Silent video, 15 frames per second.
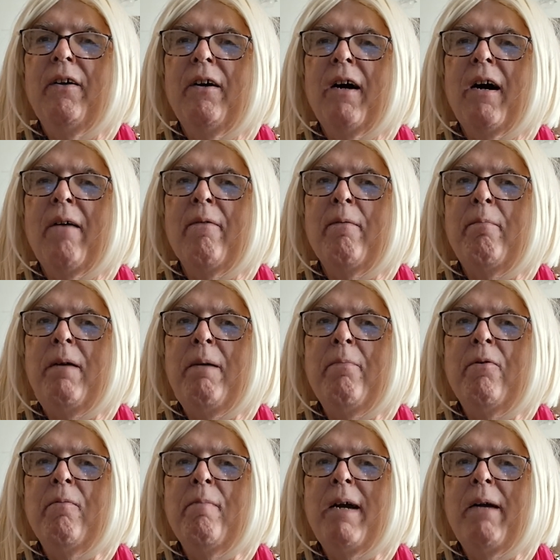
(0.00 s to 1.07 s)
The
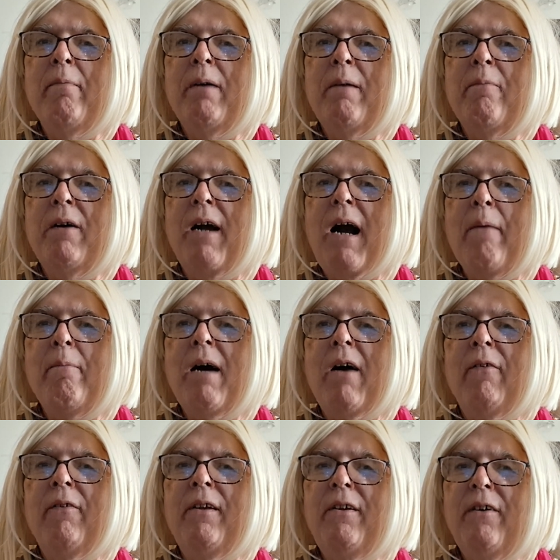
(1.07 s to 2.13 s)
people who make public
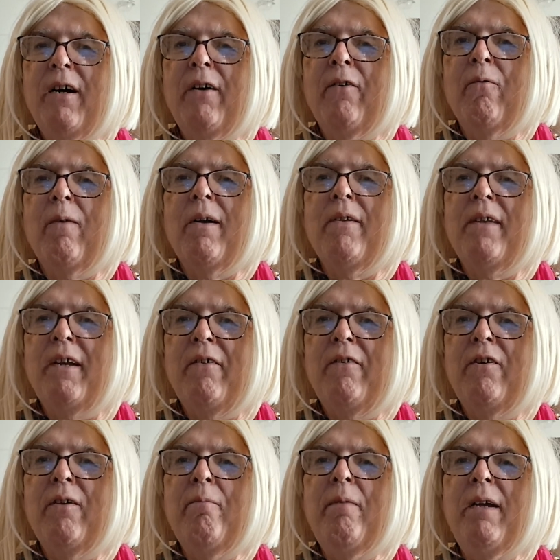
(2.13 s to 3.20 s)
policy are the ones that
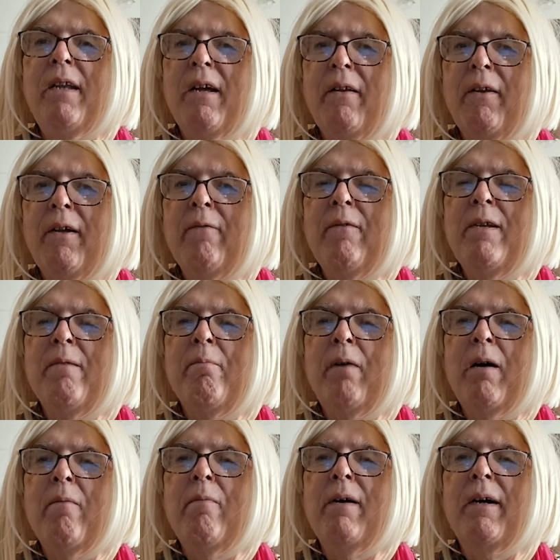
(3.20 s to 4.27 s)
should be that live in the
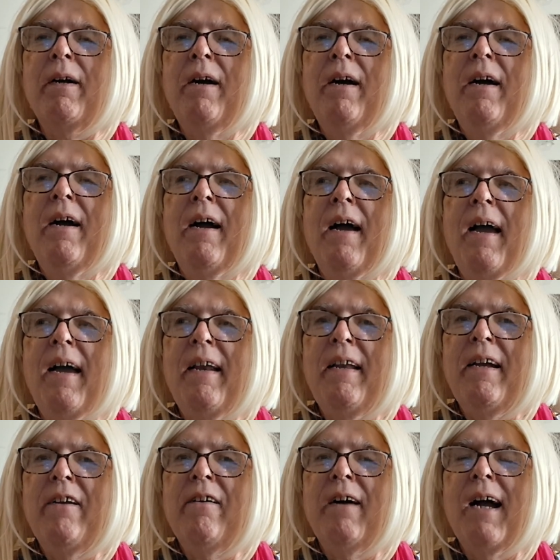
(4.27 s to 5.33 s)
public and
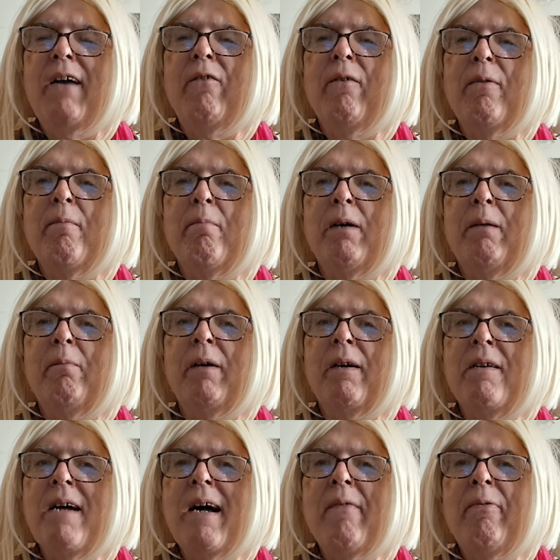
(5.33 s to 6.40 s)
interact with the public,
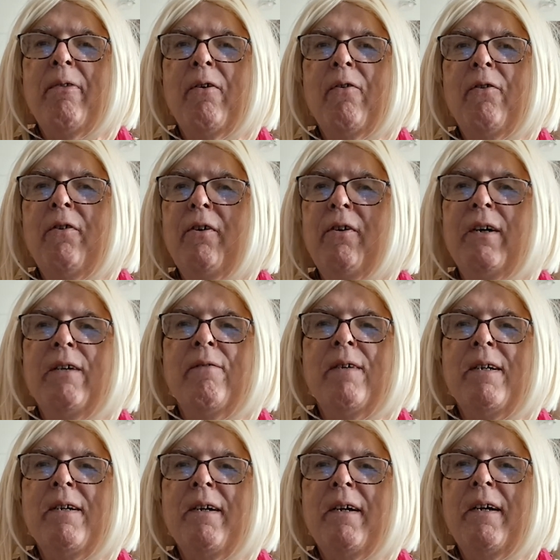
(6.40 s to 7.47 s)
not those who live
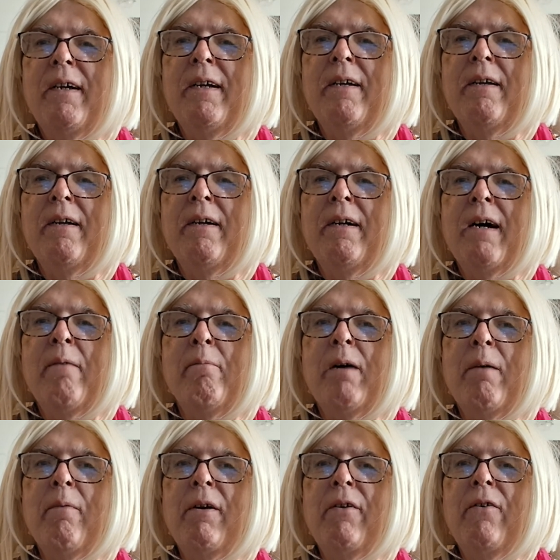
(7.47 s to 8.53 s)
in
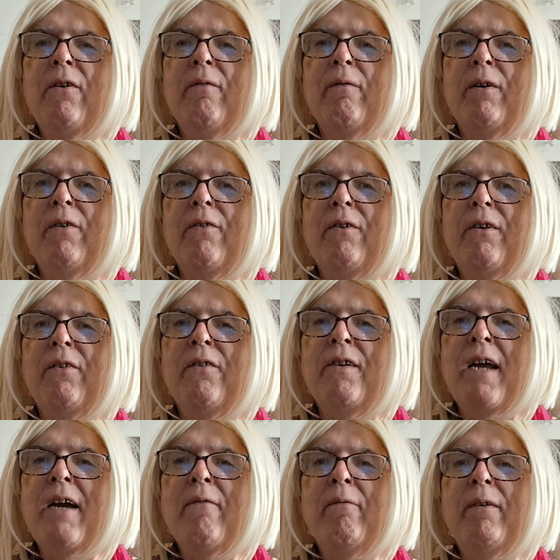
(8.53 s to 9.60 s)
public universities.
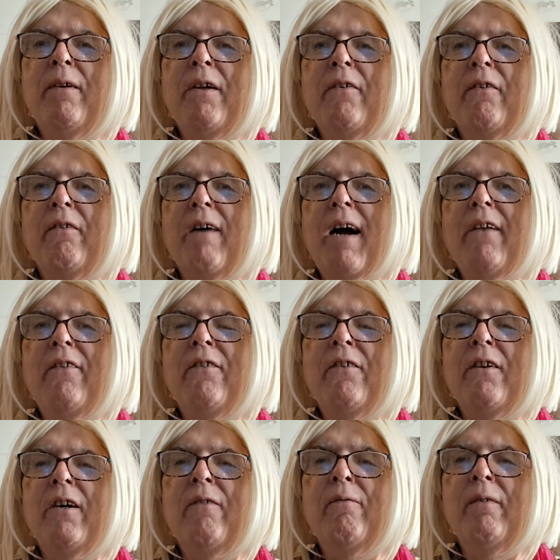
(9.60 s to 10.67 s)
Stanford does a lot of
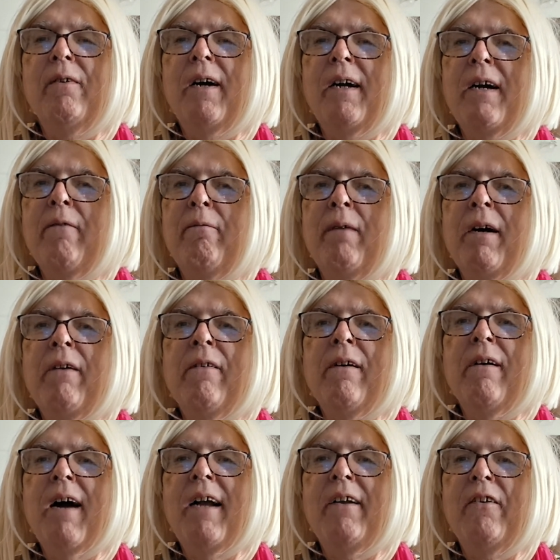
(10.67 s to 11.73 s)
stuff, like a
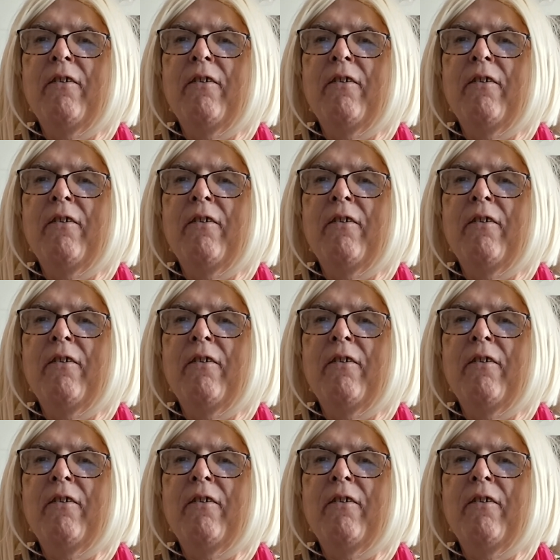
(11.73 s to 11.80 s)
firing line.